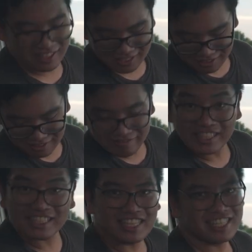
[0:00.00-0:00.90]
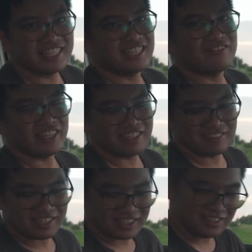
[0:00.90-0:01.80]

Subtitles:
It's also ventilated, by the way,